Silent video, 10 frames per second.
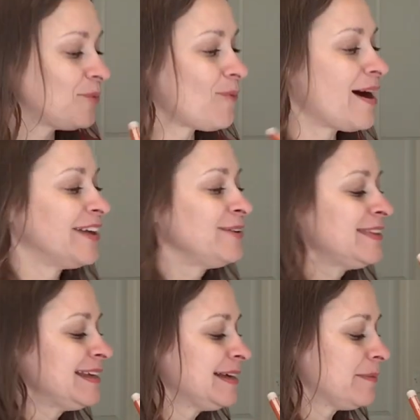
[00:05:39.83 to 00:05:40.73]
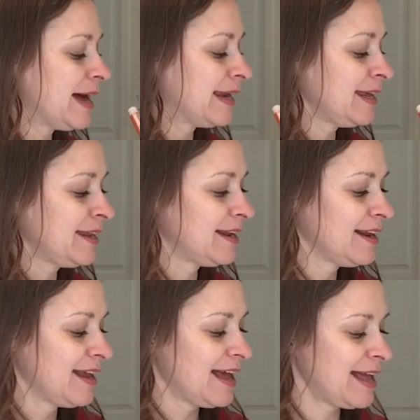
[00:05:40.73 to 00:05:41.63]
While you think about it,
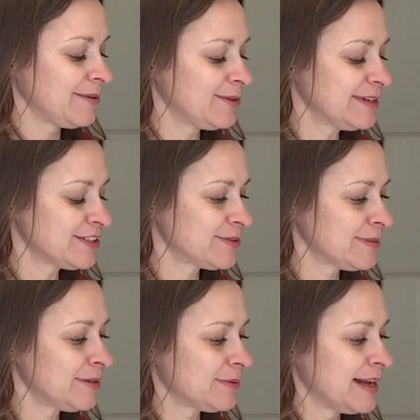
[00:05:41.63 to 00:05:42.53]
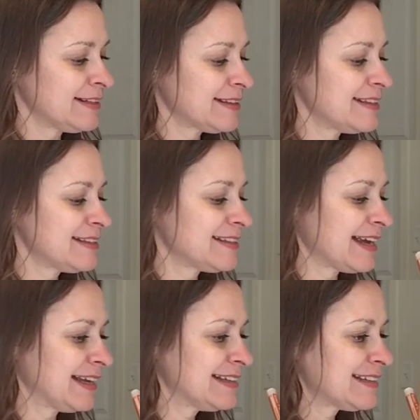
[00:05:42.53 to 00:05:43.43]
I'm going to erase this
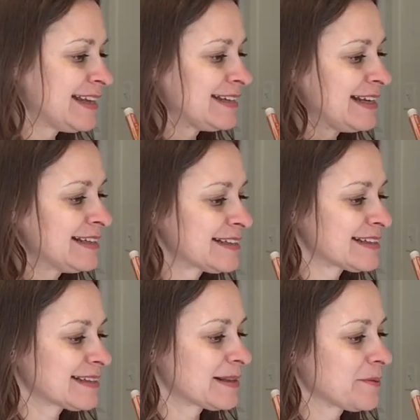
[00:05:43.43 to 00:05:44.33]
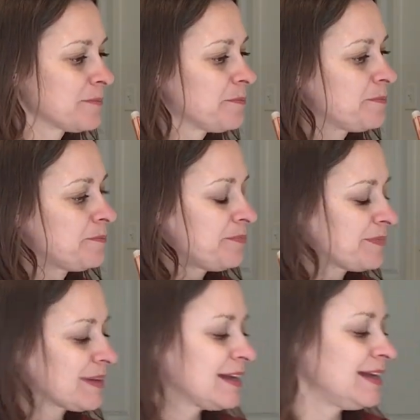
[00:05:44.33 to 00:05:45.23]
second sentence.
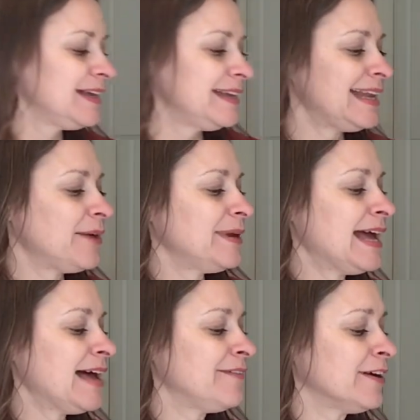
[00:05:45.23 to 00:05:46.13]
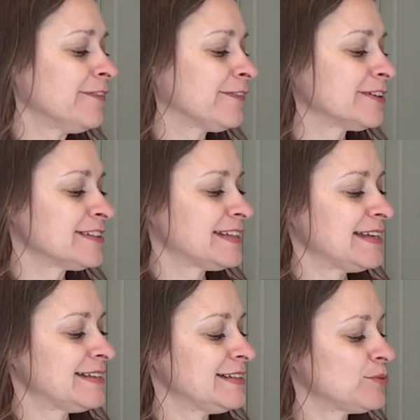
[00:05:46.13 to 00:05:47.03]
Now we have our first
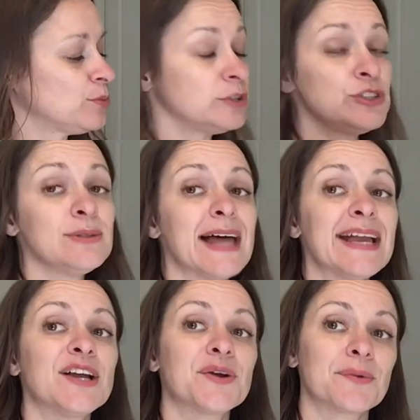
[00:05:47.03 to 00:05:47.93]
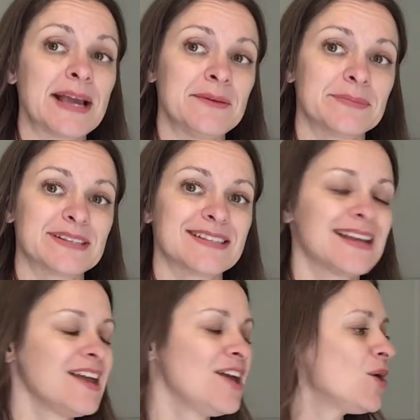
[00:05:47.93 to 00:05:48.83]
sentence, would you like grapes?
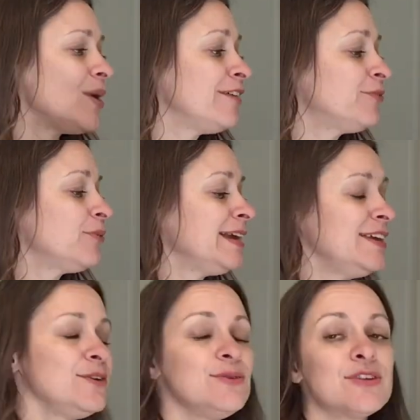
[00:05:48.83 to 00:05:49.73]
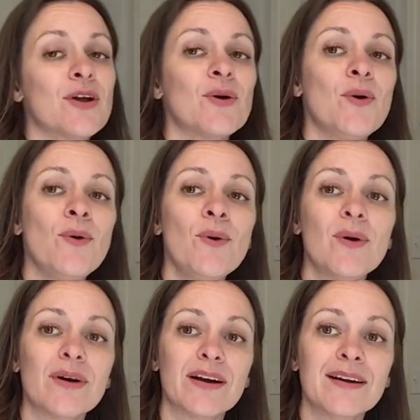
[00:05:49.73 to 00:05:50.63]
If we use our
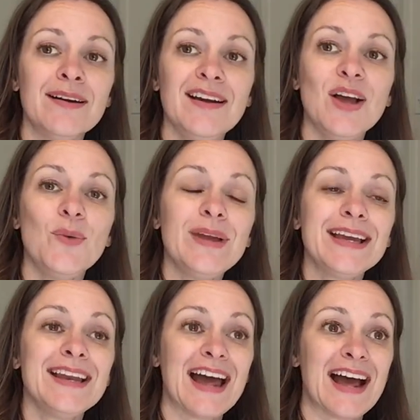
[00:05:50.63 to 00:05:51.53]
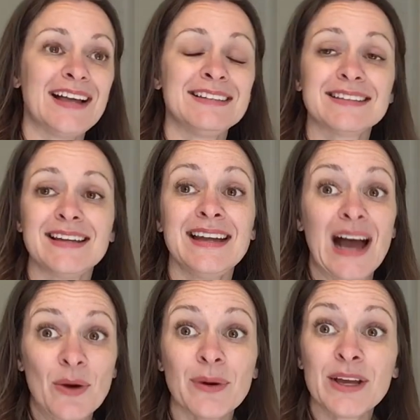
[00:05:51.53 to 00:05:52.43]
or, we can ask an
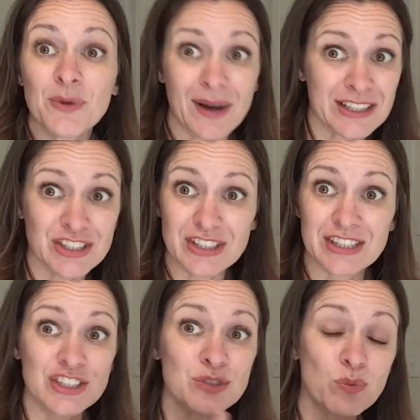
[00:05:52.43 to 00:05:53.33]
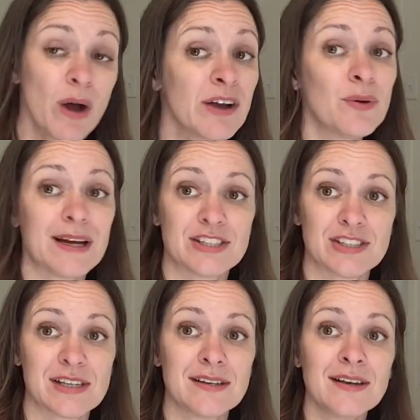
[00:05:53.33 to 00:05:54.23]
outright question, just one
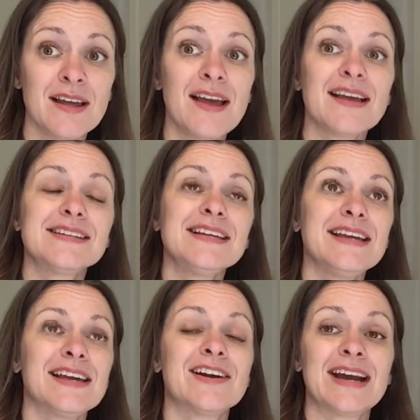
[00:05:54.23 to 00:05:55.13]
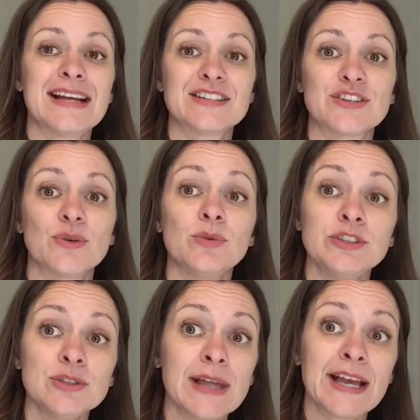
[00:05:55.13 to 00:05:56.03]
question, to get our answer.
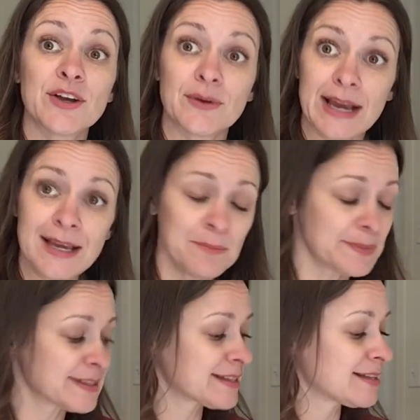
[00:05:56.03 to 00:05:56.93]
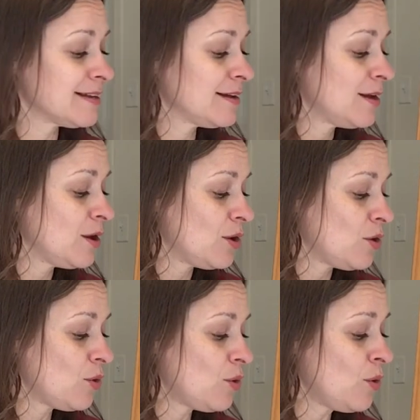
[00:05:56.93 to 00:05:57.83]
Would you like grapes
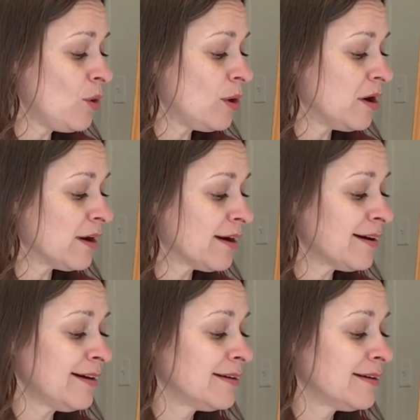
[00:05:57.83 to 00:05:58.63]
or